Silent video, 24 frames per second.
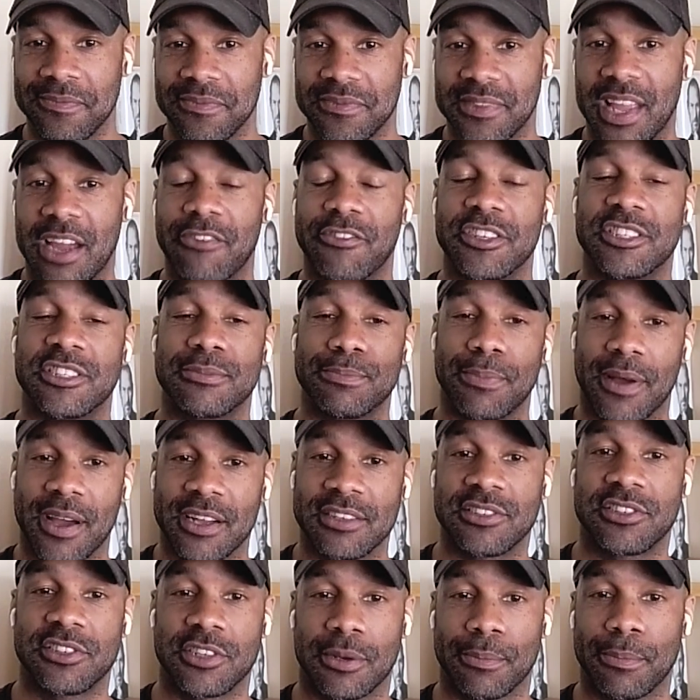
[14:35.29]
that
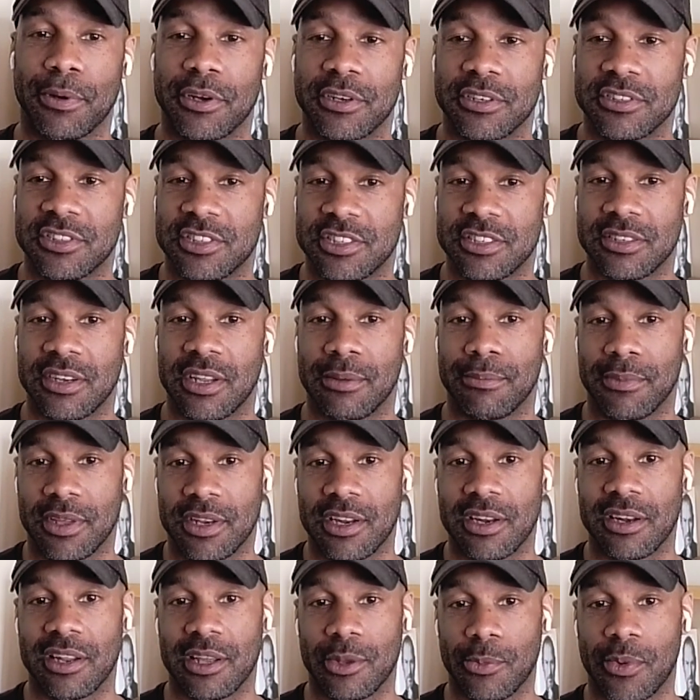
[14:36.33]
responds to the person
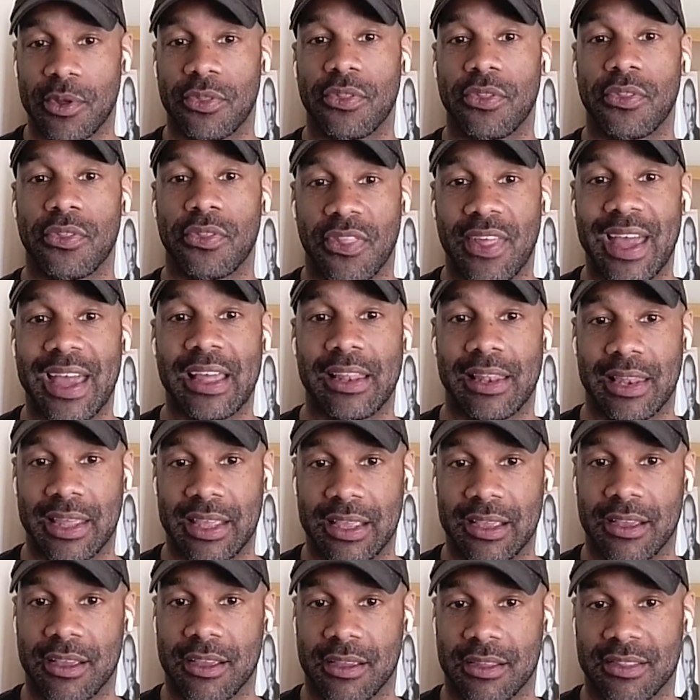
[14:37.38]
immediately with that
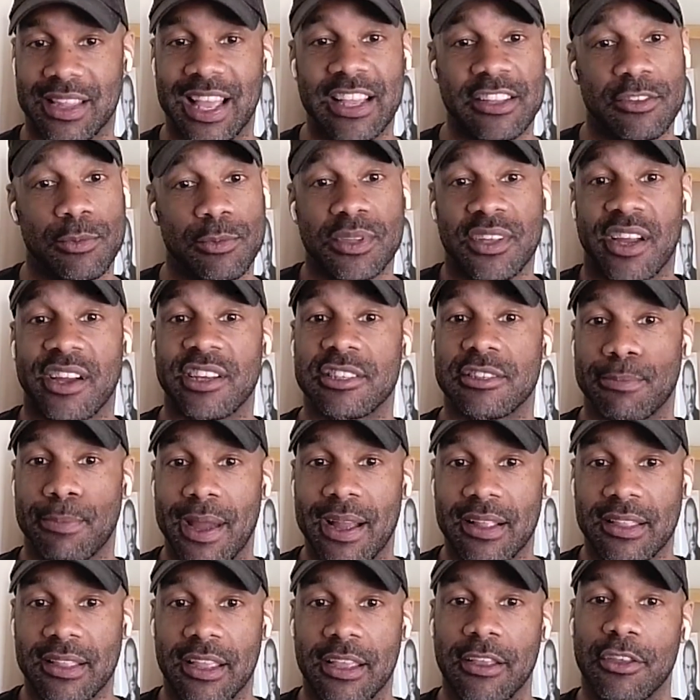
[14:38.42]
link. That's what they're
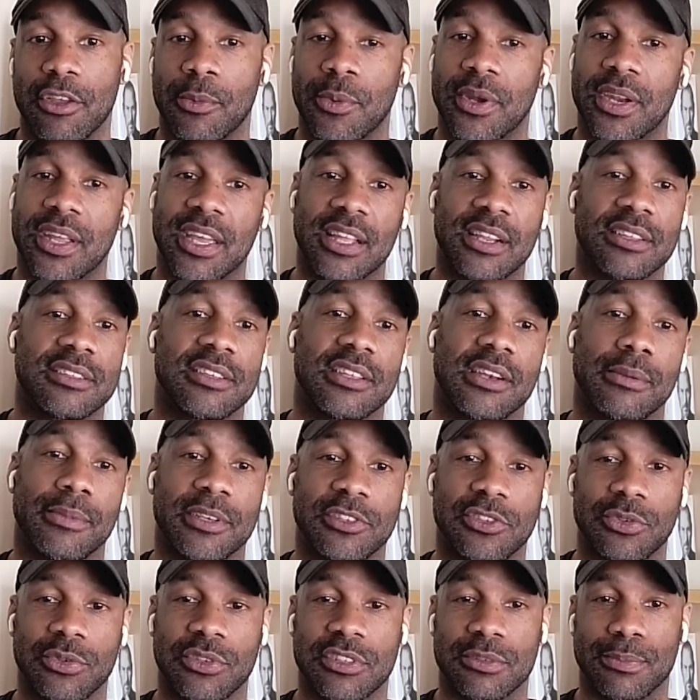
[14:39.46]
expecting. You want to get it to them
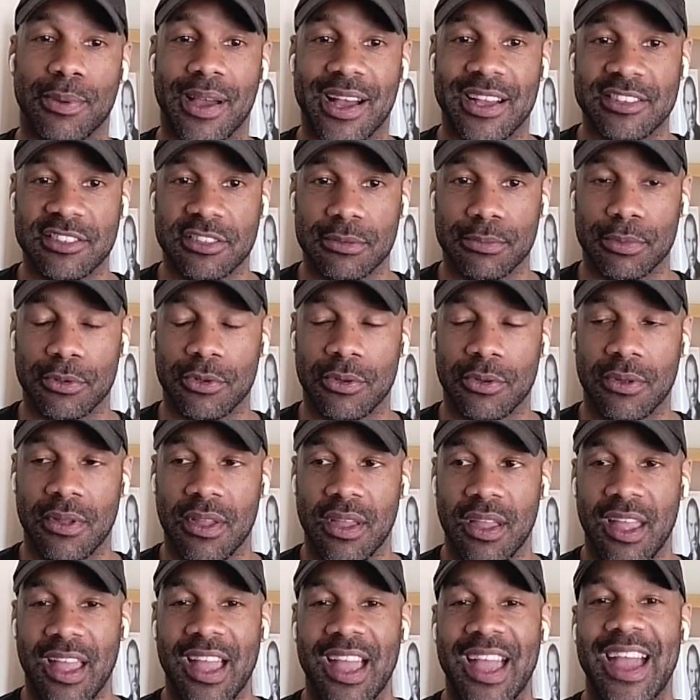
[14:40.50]
as soon as possible.
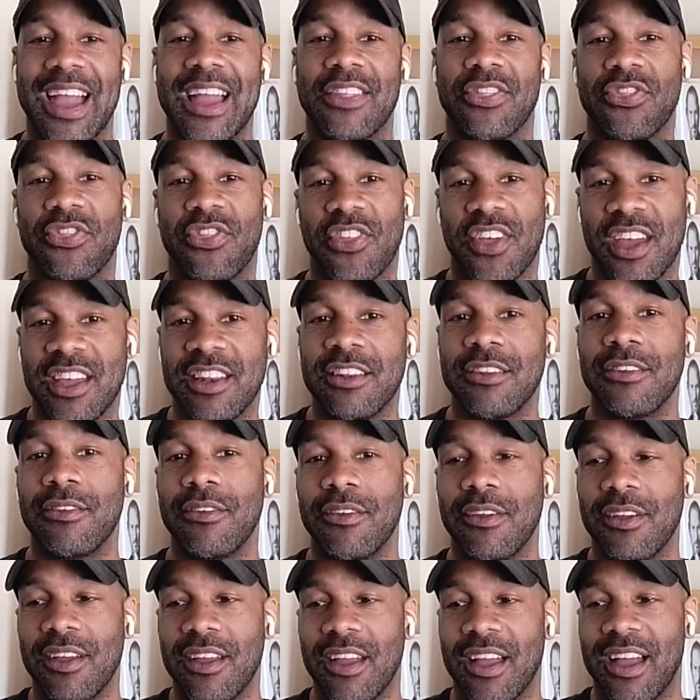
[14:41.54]
And then
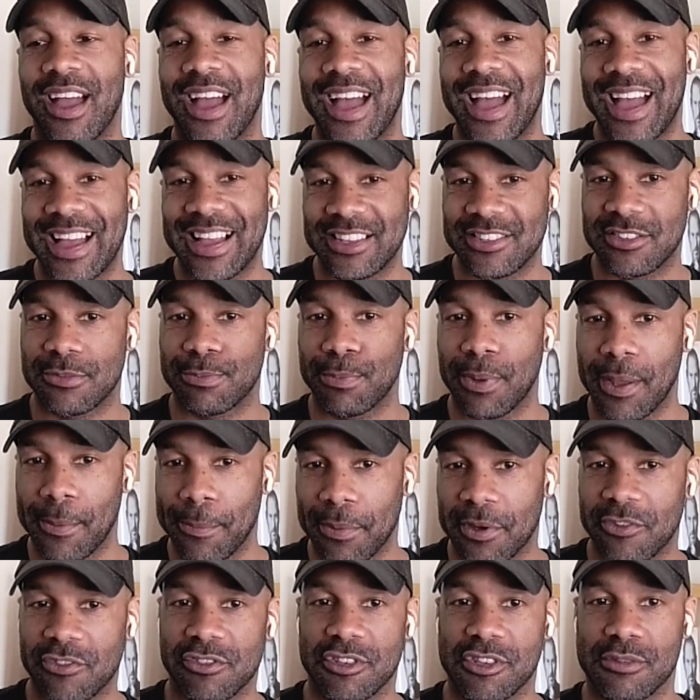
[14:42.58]
as
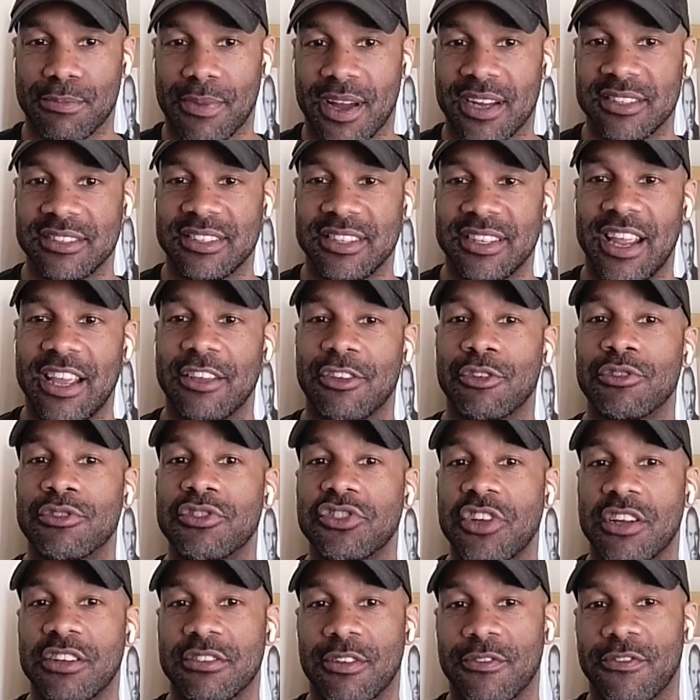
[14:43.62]
people respond to that, you'll
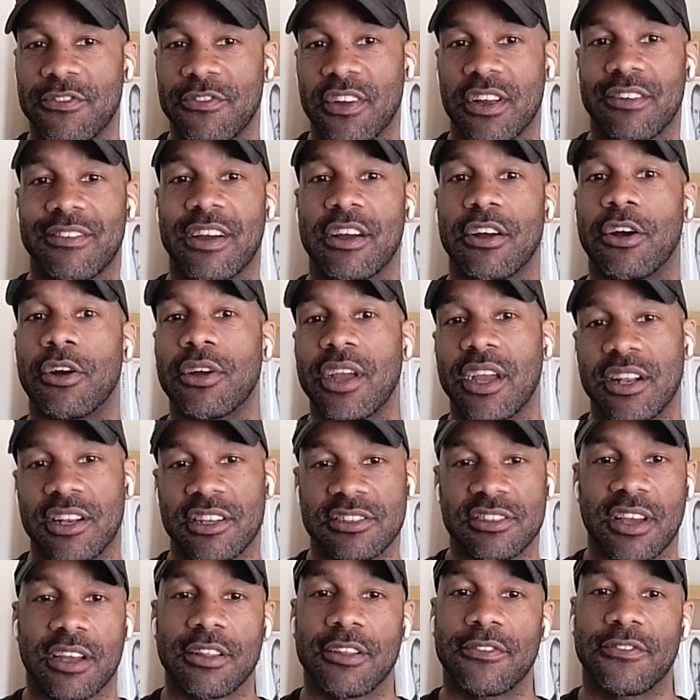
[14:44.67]
start to figure out, okay,
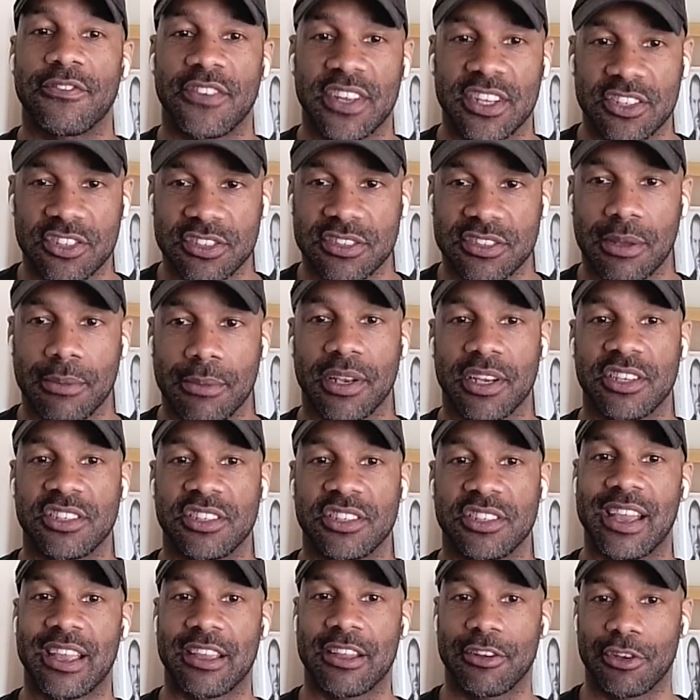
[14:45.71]
there's other features that
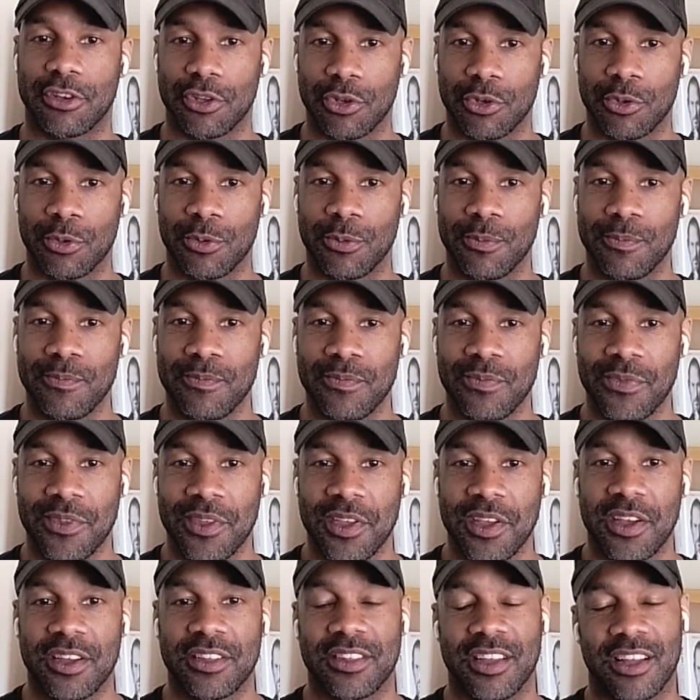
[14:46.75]
ManyChat can do.
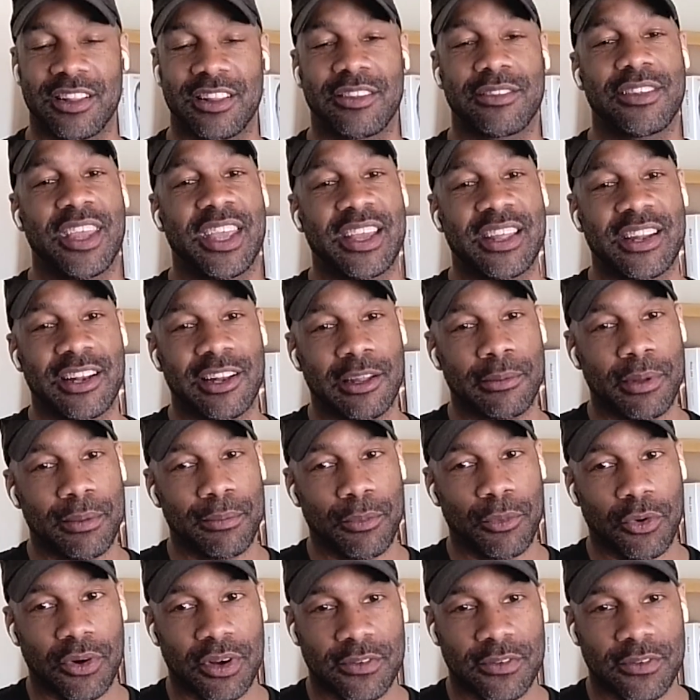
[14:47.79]
Take it a little bit more